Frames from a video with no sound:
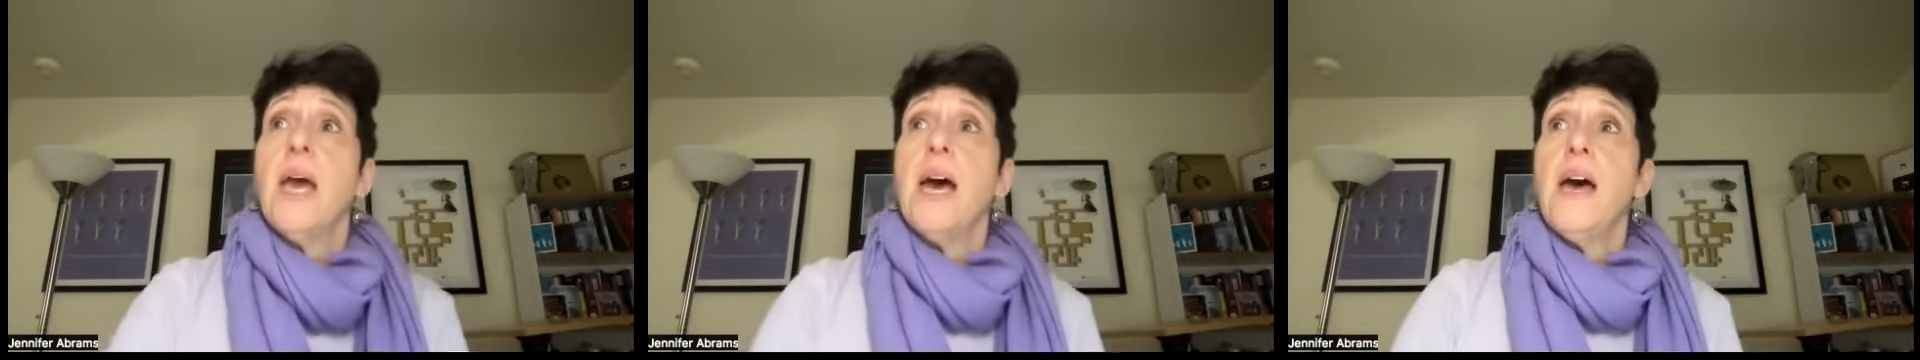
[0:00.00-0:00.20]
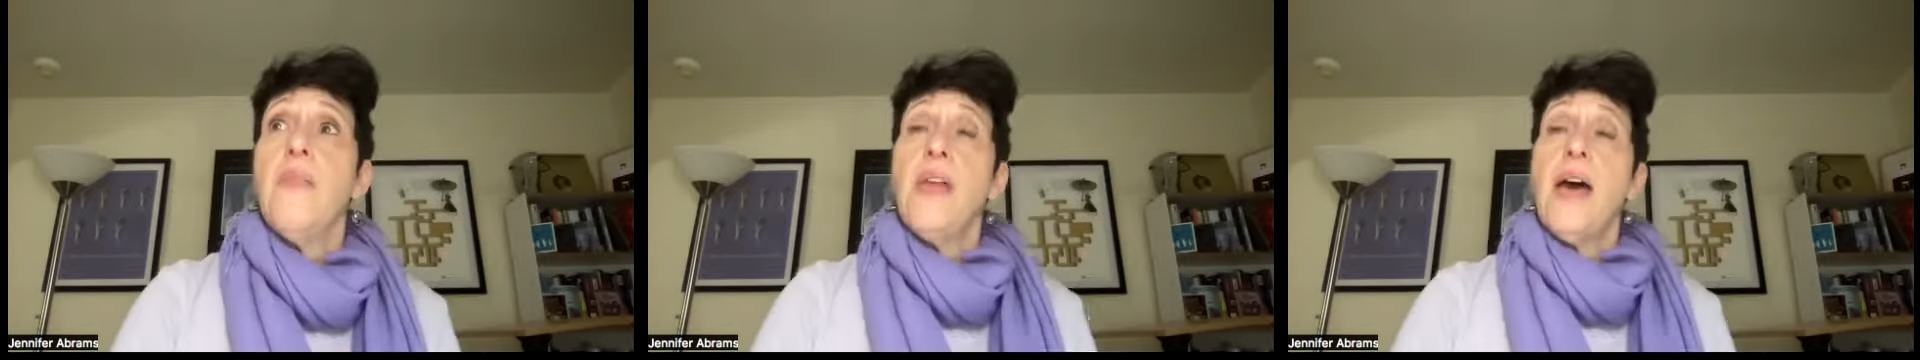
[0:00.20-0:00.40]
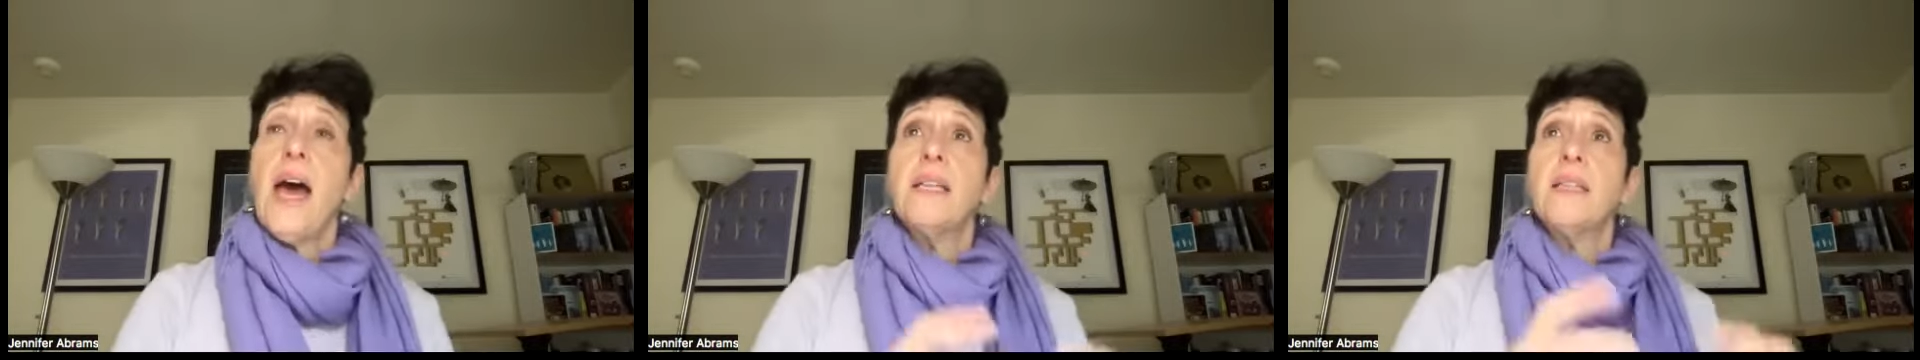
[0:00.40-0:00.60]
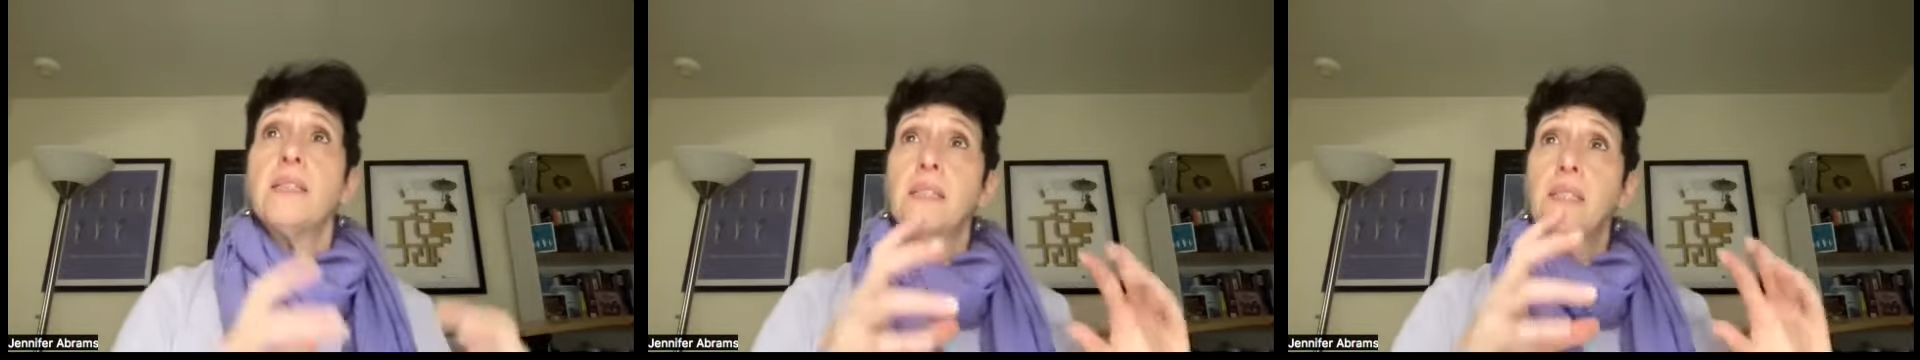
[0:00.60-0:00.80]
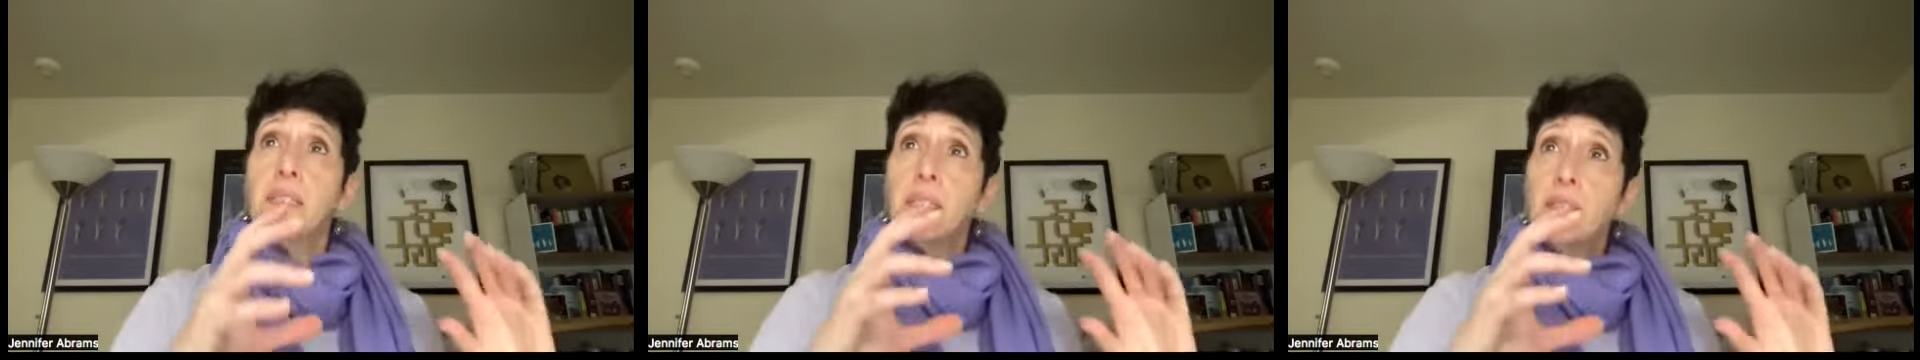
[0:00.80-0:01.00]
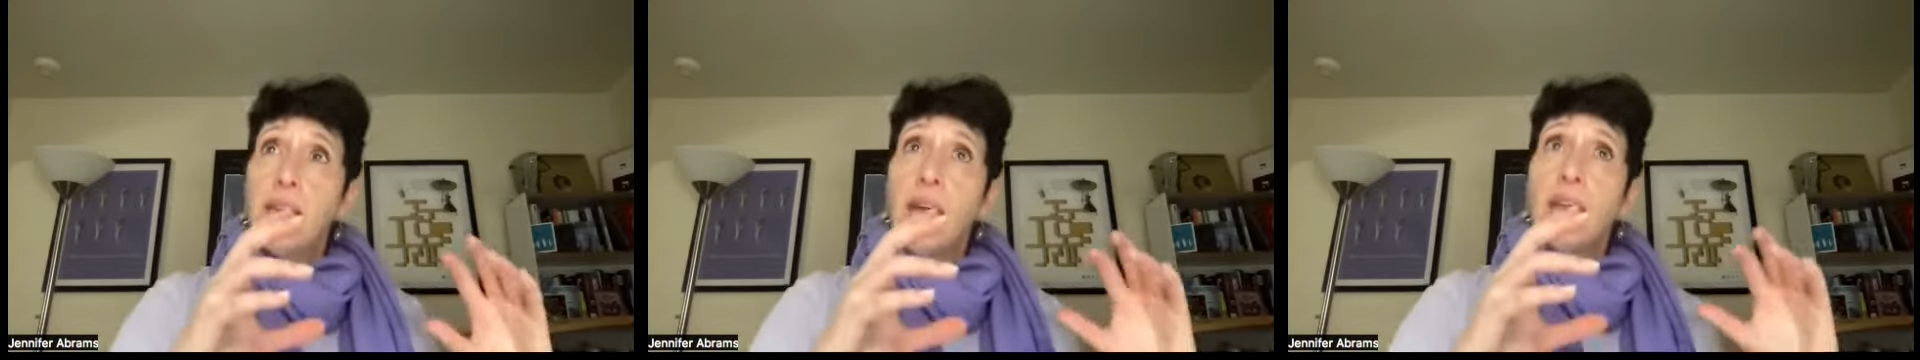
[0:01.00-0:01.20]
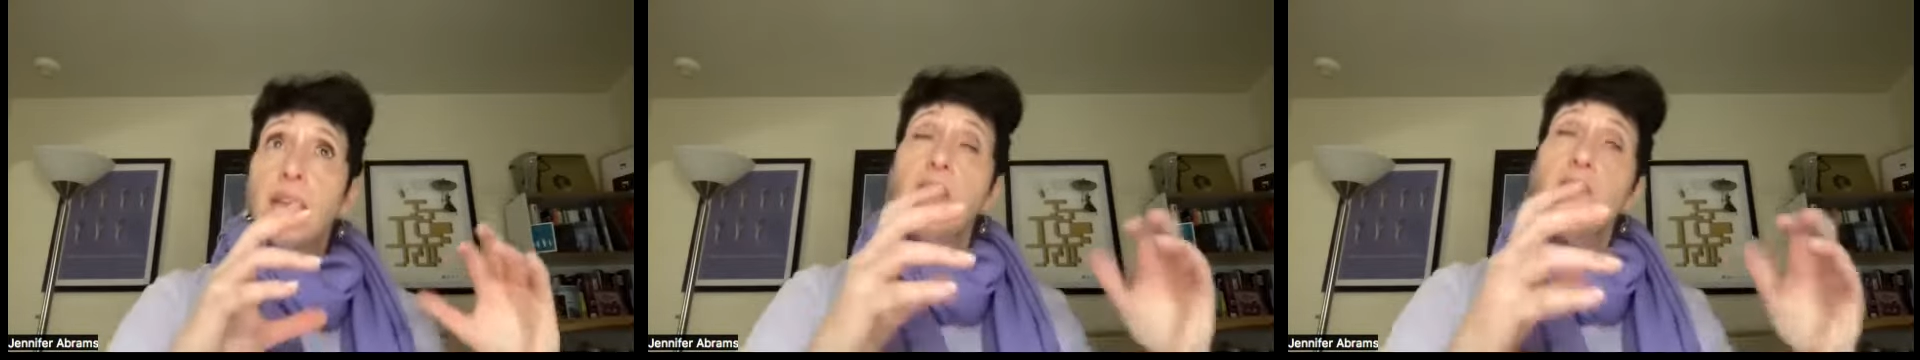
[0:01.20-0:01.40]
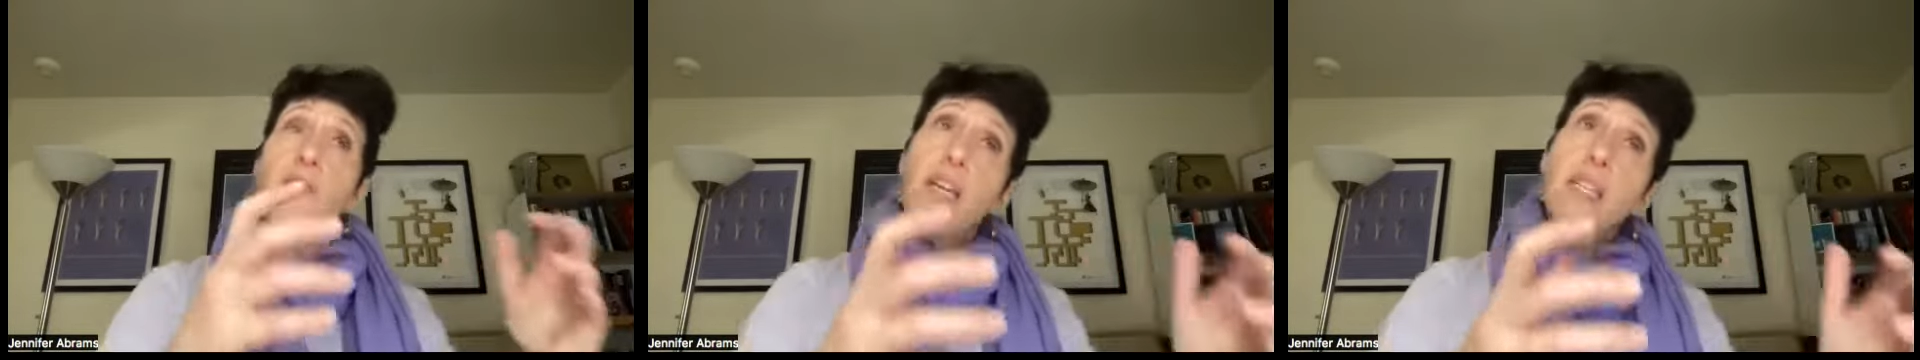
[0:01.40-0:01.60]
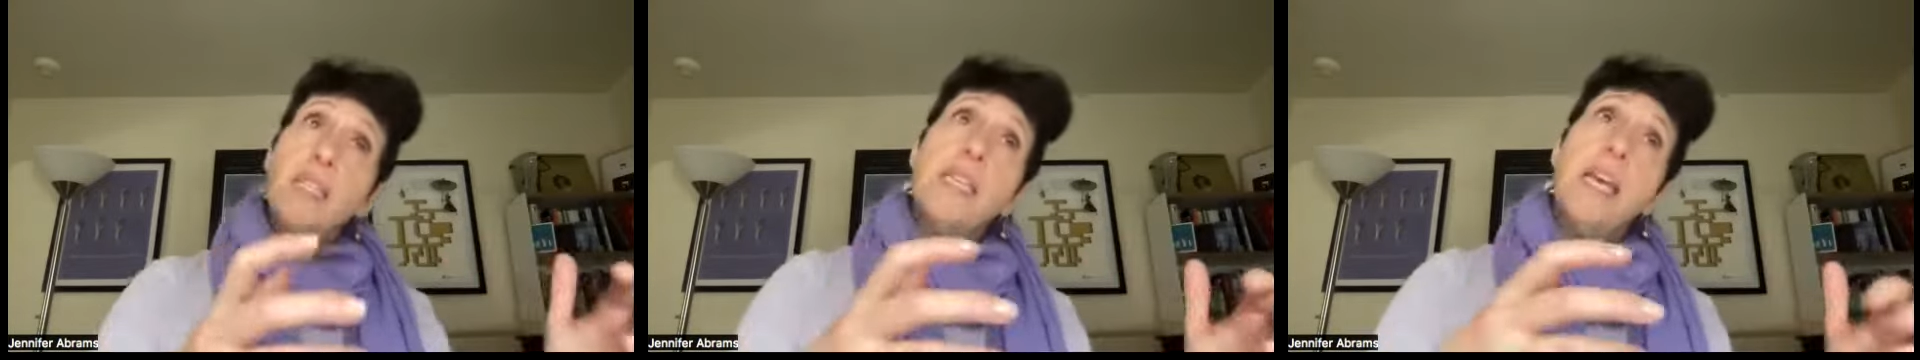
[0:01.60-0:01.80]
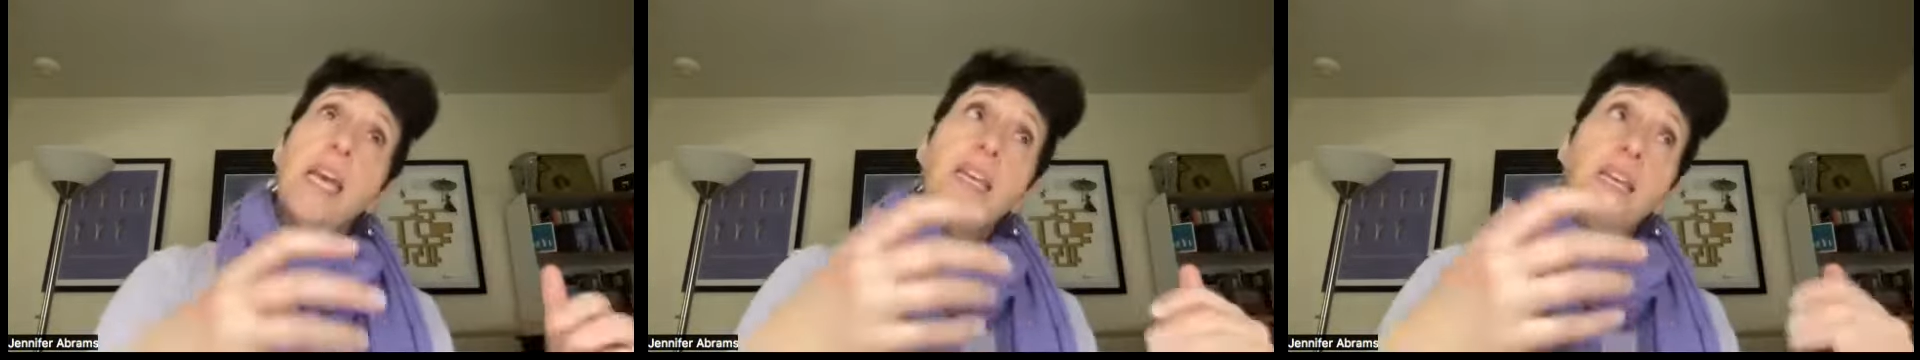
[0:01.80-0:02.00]
And that's that if I
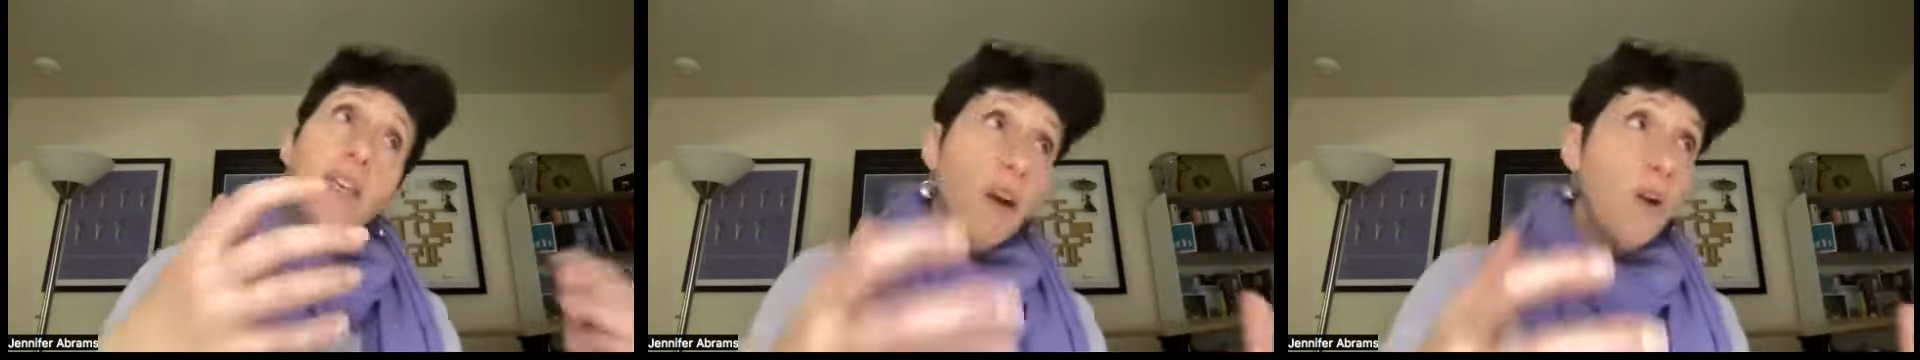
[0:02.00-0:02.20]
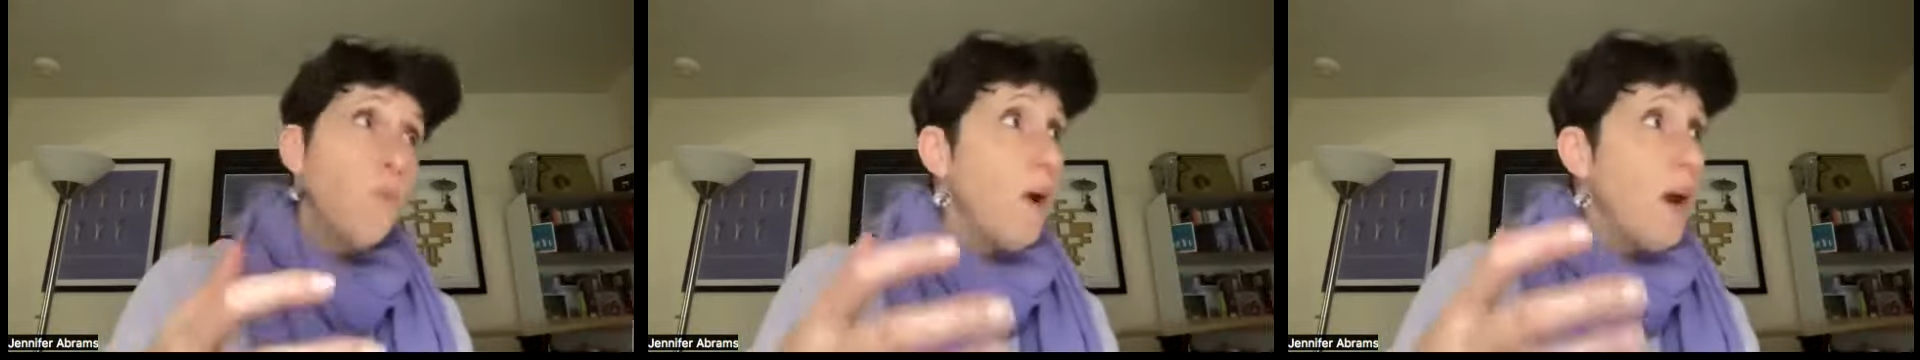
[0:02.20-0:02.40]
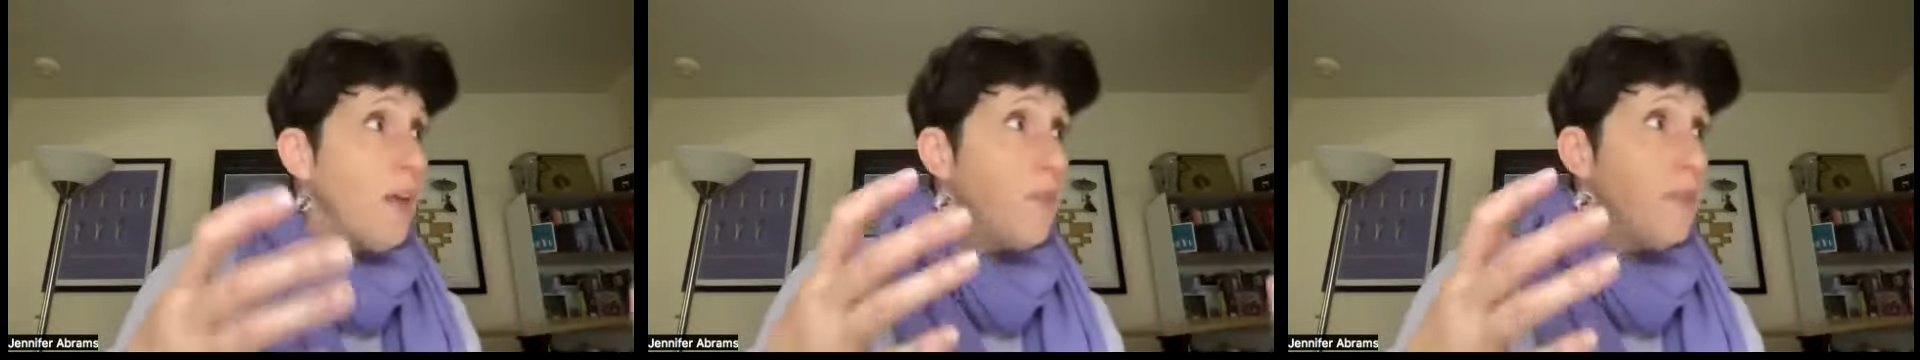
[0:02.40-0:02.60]
say, you know what,